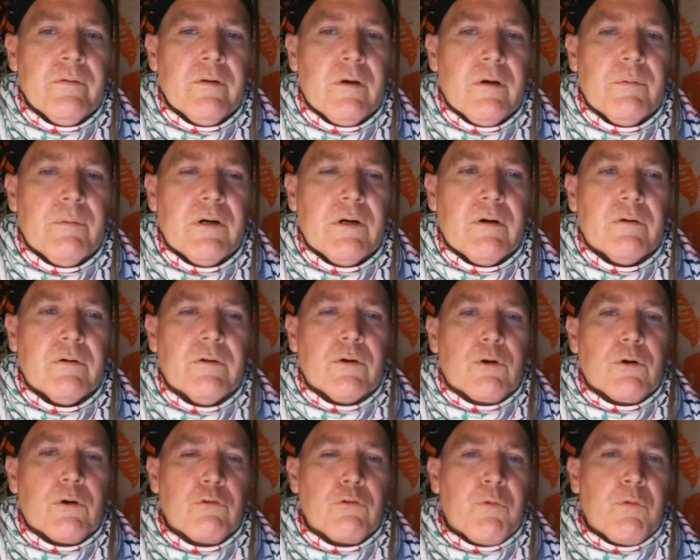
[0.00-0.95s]
about
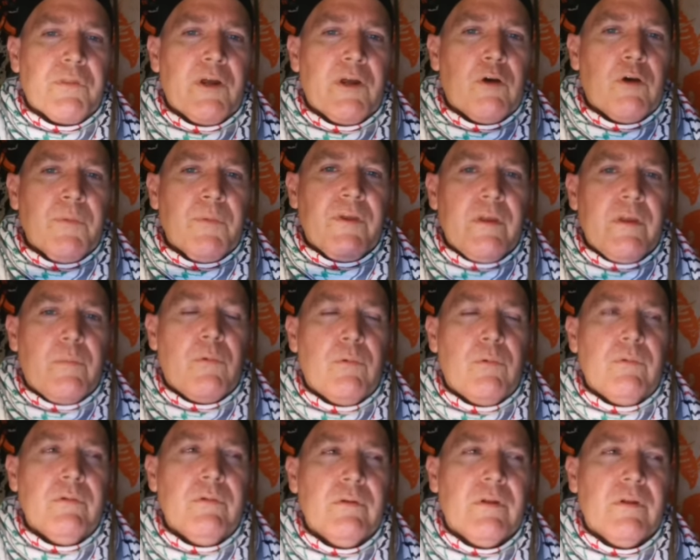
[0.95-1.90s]
Earth without
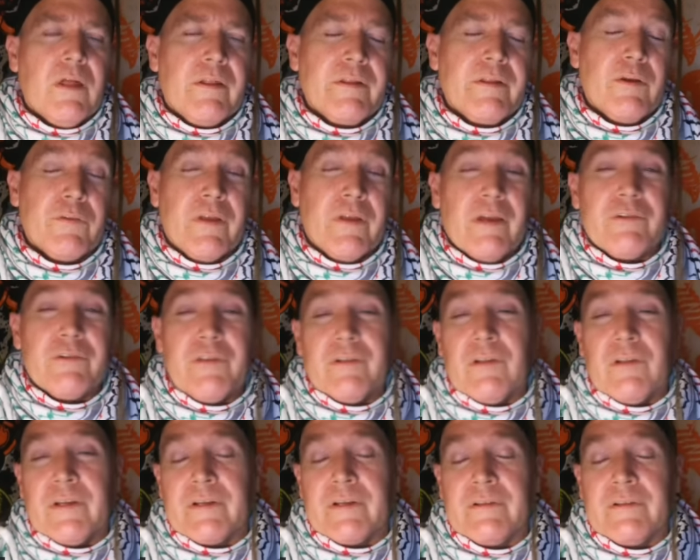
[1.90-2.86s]
people, I think that was actually
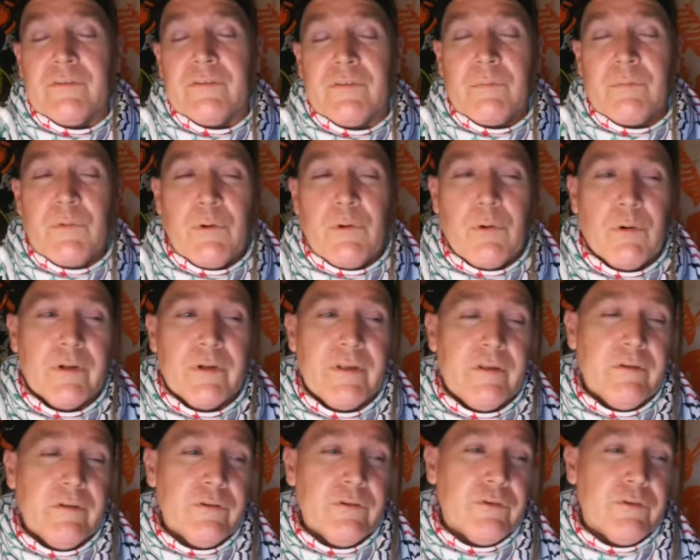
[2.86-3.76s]
like some corny